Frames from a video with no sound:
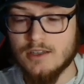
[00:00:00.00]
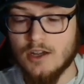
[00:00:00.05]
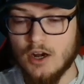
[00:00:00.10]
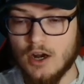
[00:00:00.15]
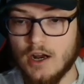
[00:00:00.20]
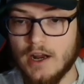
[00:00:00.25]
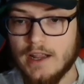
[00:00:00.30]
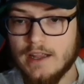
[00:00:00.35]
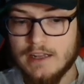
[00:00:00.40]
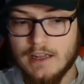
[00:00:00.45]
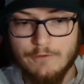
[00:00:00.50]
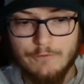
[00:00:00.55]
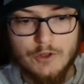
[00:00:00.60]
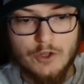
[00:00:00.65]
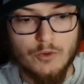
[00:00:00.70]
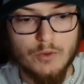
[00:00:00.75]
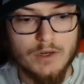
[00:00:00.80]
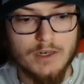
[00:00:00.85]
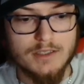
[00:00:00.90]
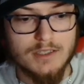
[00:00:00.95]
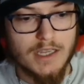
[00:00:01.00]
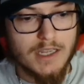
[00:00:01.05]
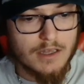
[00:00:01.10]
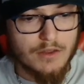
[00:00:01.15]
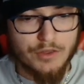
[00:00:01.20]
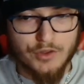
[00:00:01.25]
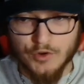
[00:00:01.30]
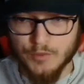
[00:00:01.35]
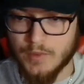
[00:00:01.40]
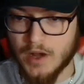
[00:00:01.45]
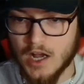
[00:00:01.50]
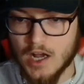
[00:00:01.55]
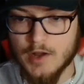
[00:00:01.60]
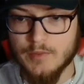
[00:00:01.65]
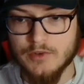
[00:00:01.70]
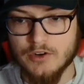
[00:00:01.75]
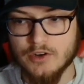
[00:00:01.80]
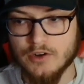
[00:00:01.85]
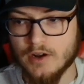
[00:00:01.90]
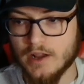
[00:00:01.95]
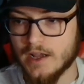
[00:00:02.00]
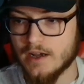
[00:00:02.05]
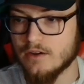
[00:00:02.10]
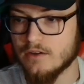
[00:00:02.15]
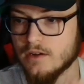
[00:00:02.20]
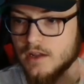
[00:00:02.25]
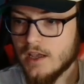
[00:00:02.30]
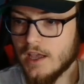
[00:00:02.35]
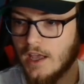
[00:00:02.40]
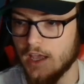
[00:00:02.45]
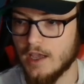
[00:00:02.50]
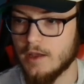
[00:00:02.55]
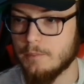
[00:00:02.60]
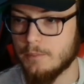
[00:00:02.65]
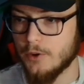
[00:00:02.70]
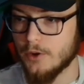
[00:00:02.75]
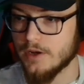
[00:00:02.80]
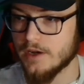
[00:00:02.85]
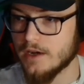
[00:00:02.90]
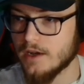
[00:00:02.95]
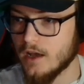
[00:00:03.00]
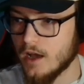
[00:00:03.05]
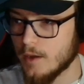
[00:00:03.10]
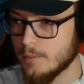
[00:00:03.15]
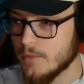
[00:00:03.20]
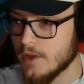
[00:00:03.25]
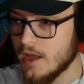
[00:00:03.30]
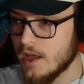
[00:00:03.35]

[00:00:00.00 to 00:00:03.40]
All right, if you were to take a thermometer out and put it up,